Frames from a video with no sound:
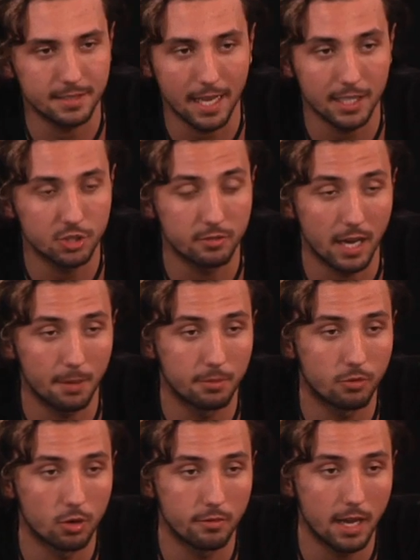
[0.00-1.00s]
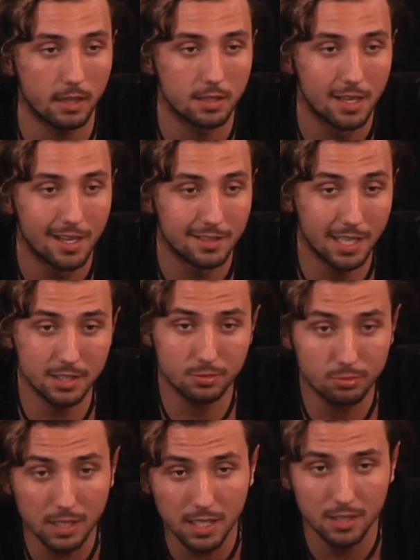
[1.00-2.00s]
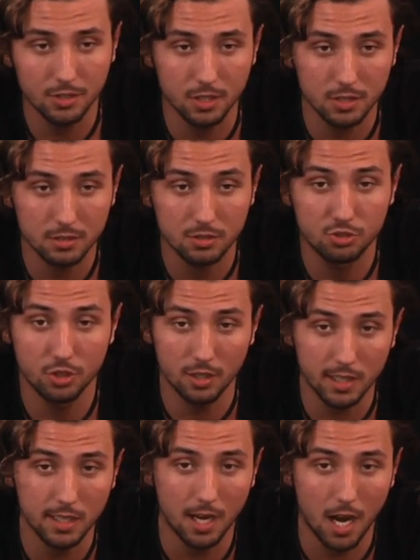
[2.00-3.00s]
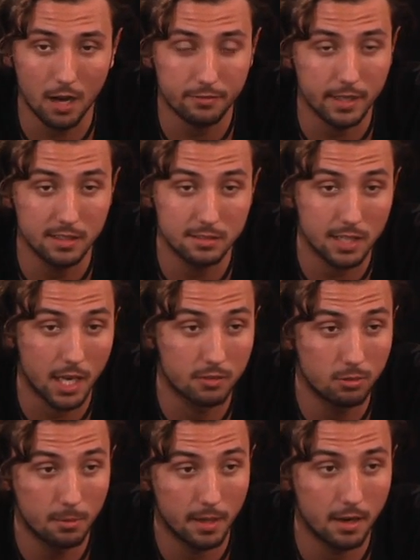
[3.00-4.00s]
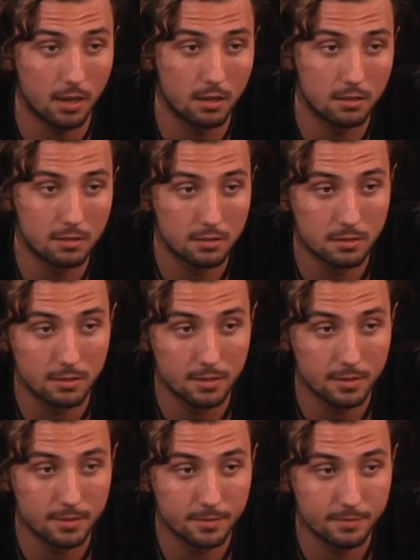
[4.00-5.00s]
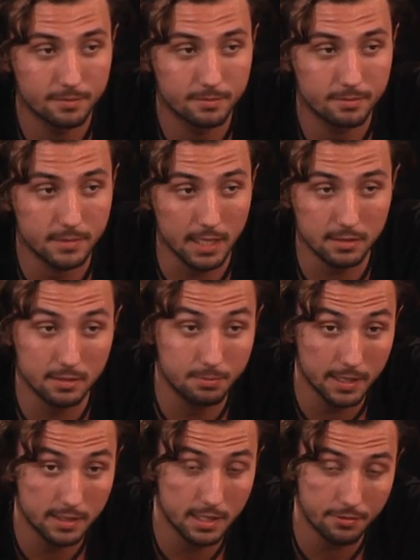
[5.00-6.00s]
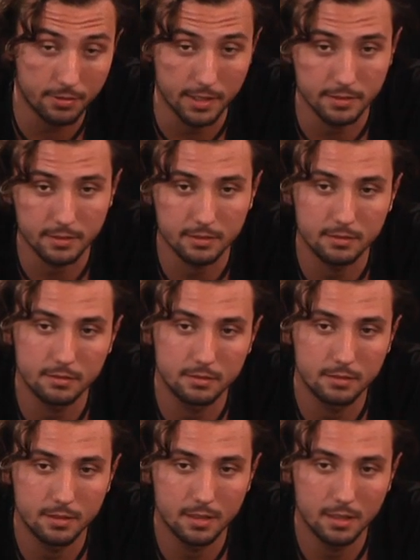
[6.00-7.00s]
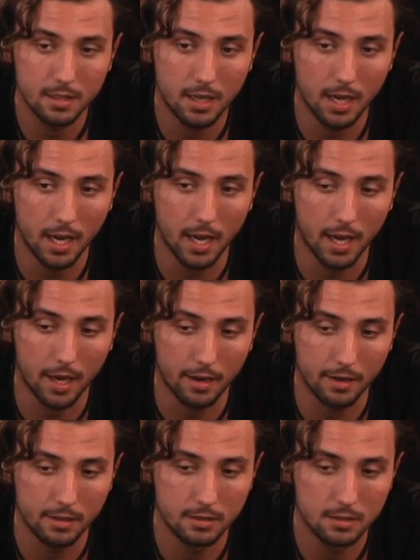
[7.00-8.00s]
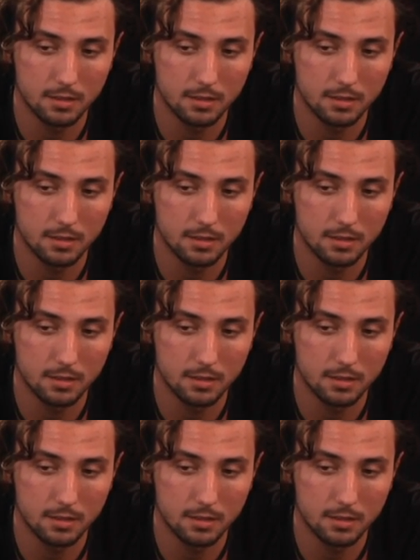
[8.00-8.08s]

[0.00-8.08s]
stands you had before that is really just jerking off inside of women. That's the big difference. And